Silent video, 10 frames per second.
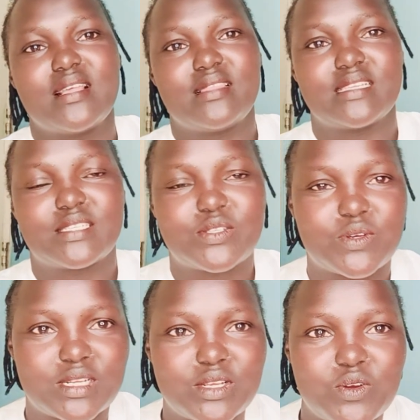the
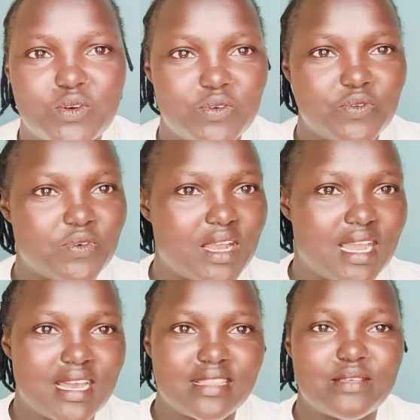story of
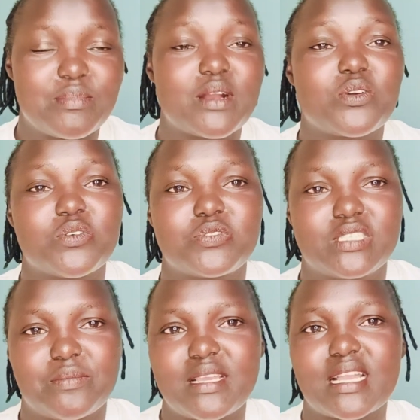the Bank of
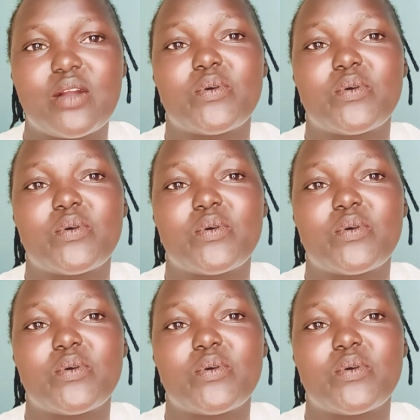Jamaica,